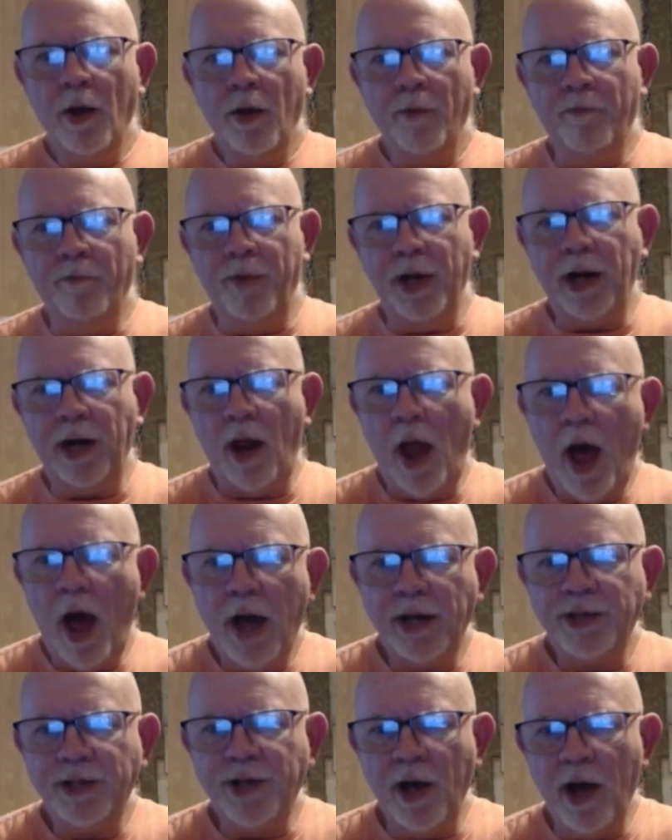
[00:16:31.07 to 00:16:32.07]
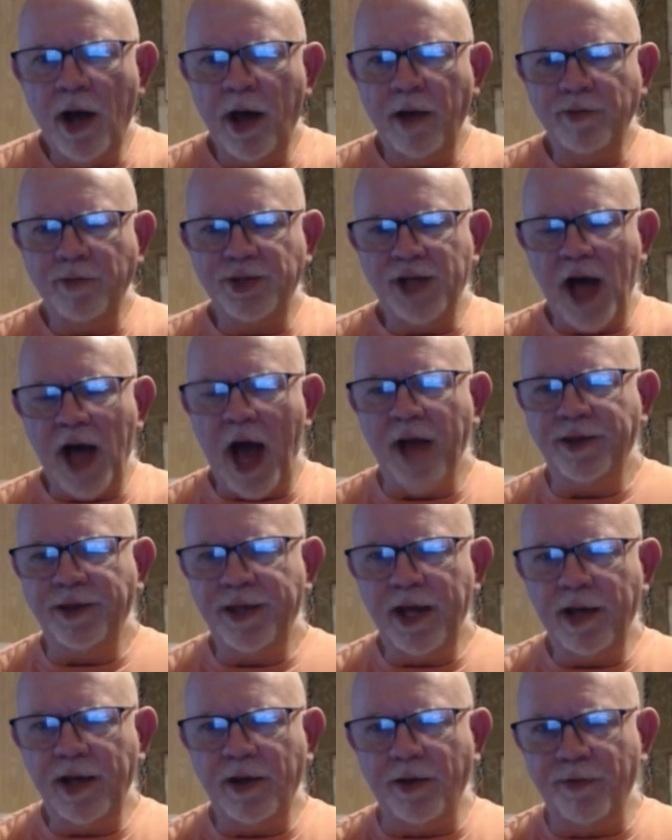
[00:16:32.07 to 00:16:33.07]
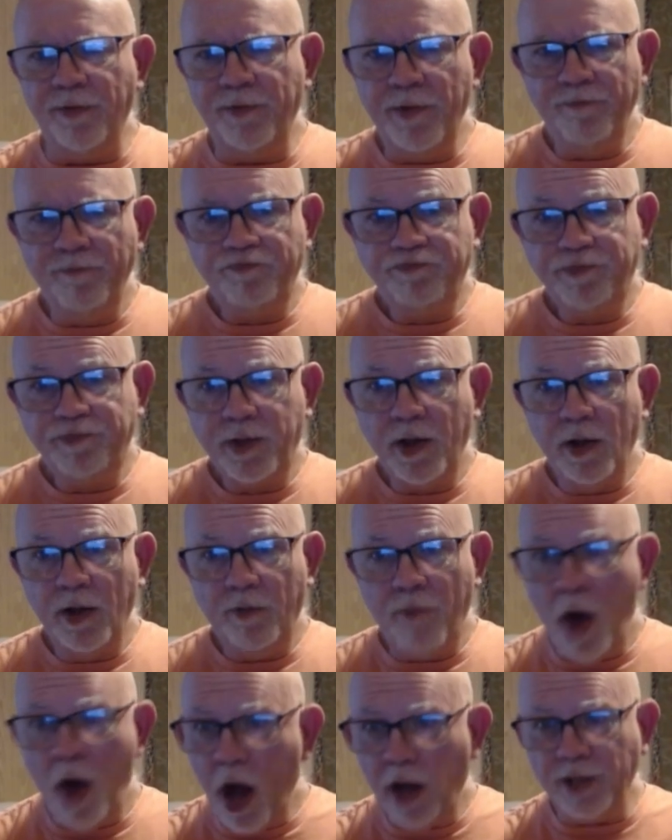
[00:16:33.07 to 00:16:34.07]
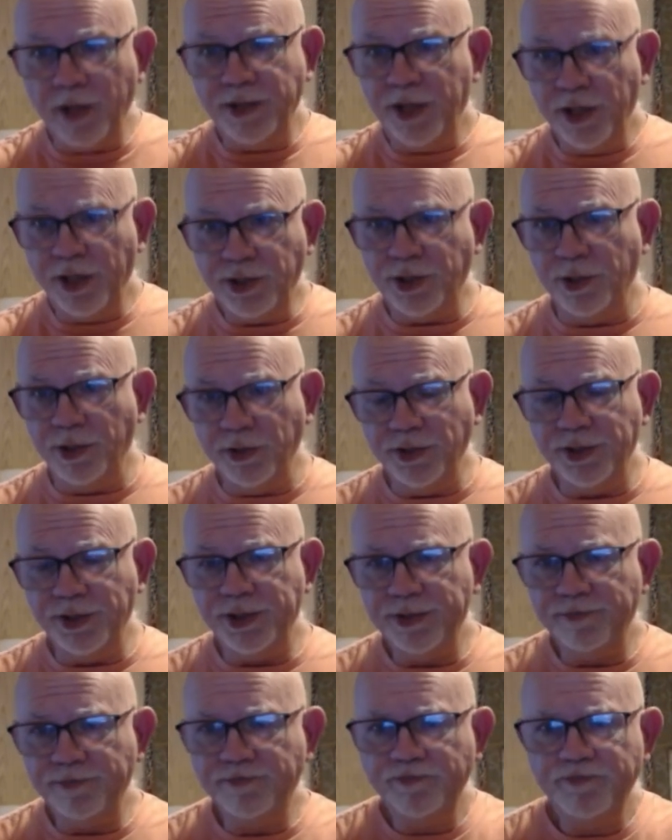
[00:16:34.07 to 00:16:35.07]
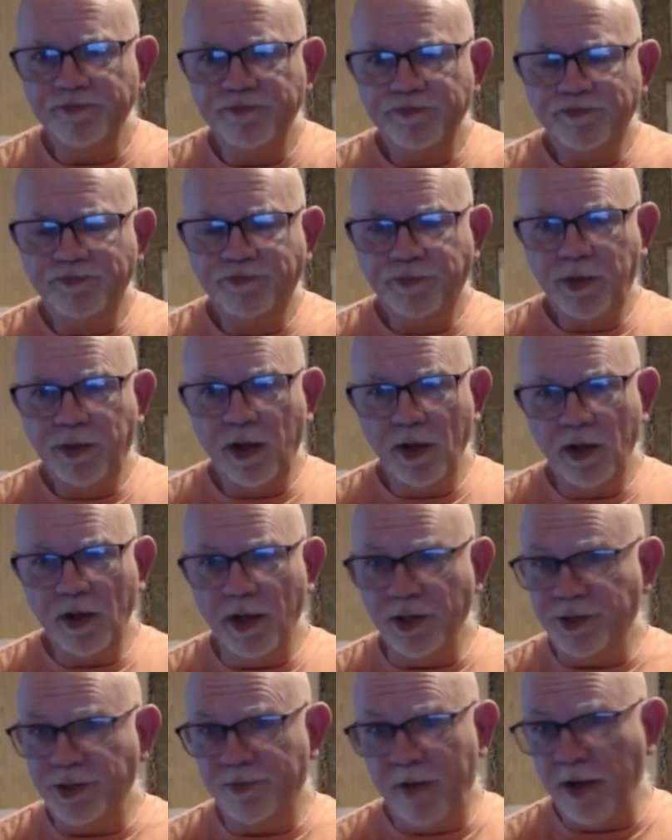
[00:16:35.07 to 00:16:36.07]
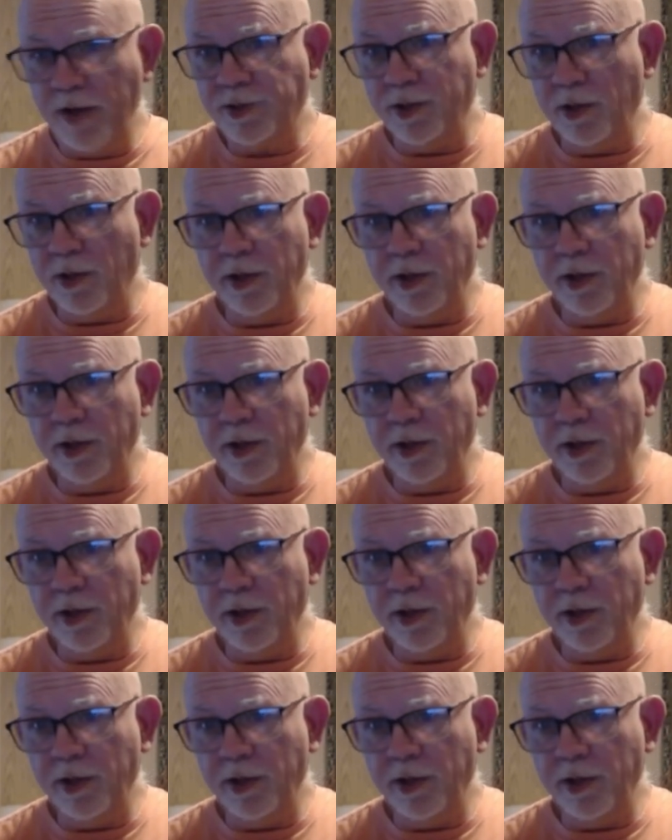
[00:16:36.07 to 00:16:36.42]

But a lot of times I think of politicians, especially,